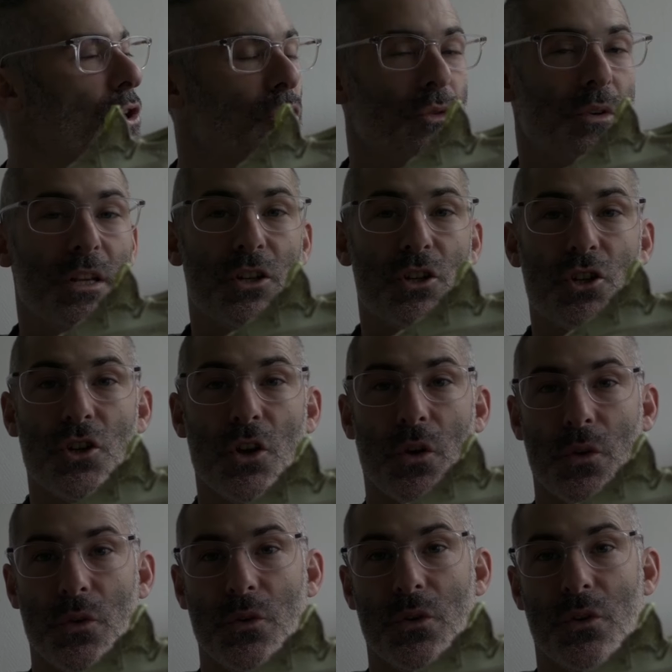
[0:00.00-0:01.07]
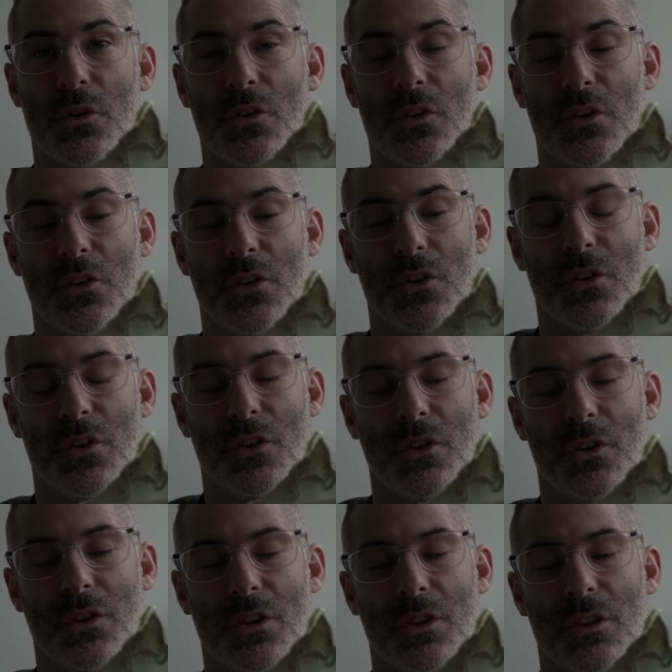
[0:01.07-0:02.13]
you need a shoe
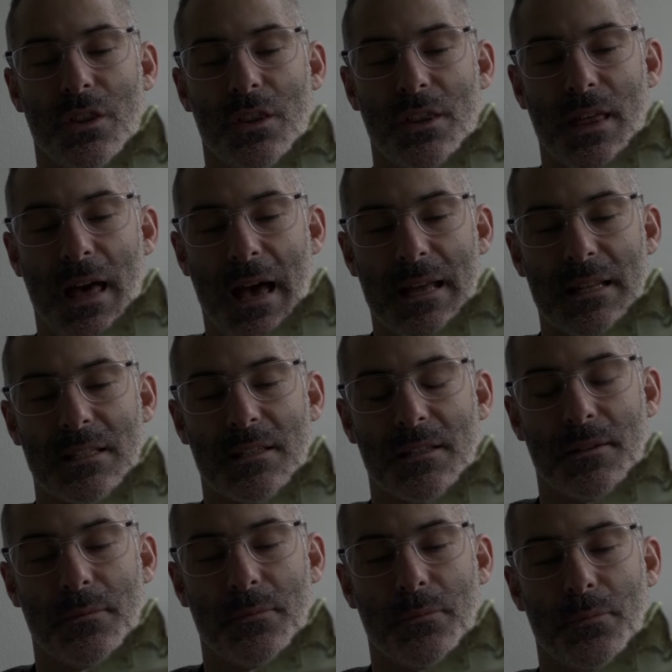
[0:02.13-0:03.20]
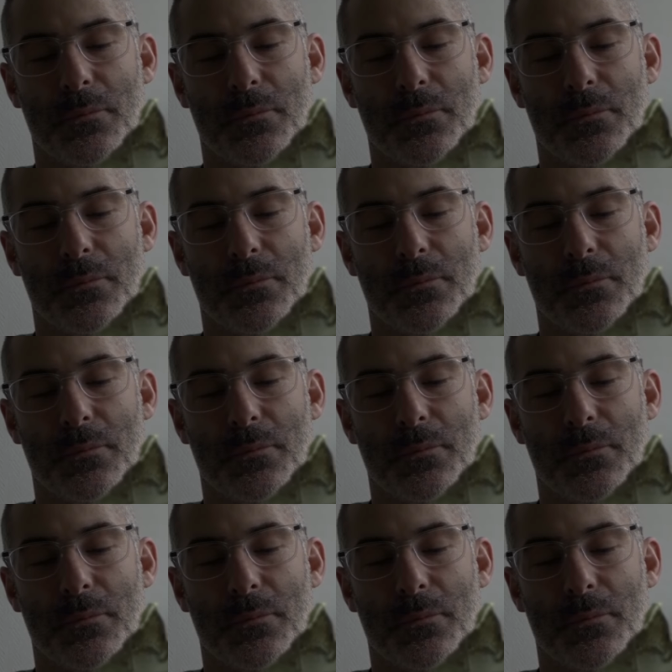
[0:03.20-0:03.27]
that,